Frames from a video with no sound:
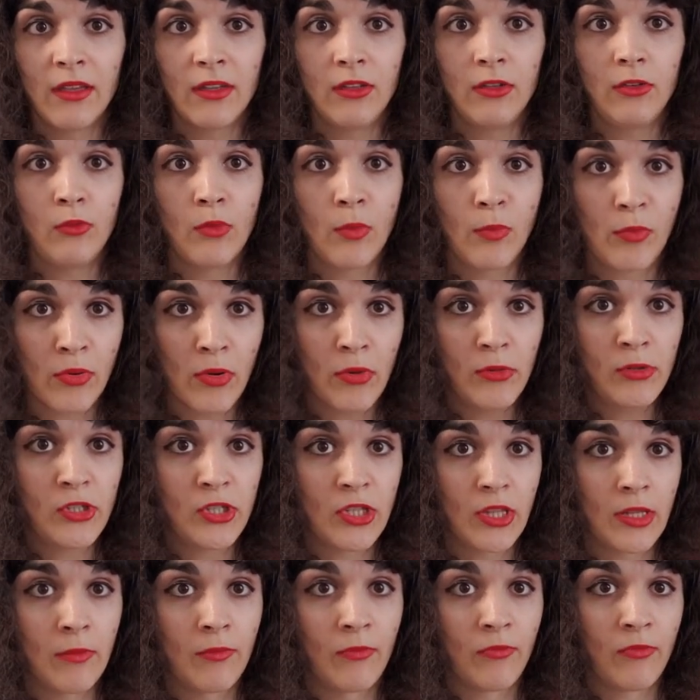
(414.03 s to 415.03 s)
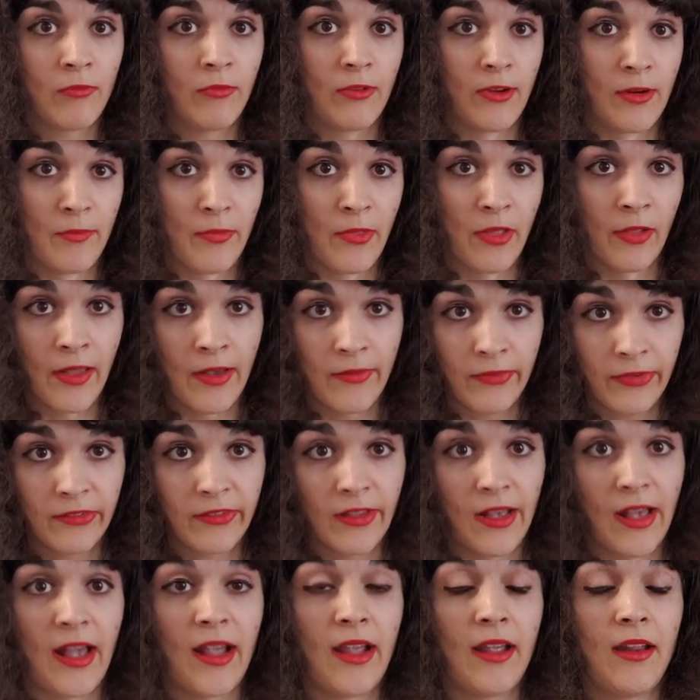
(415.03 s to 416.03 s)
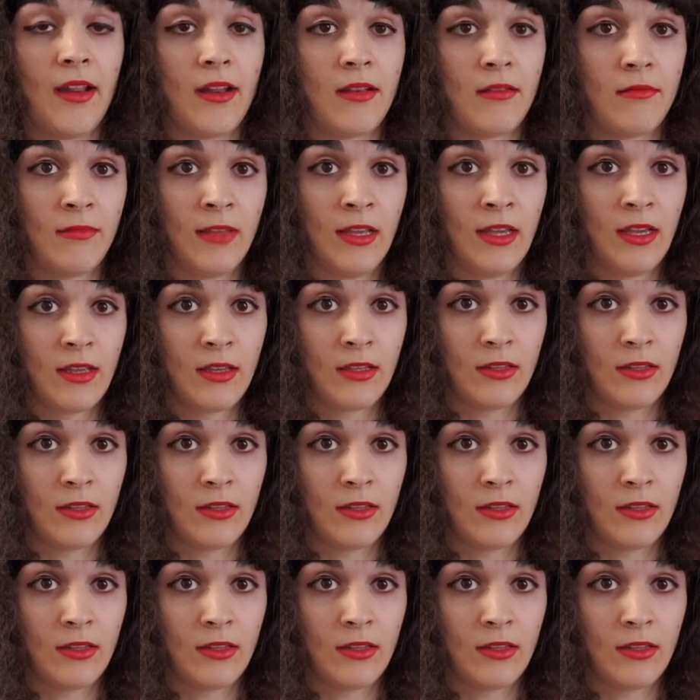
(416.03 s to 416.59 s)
You approach them from the left side and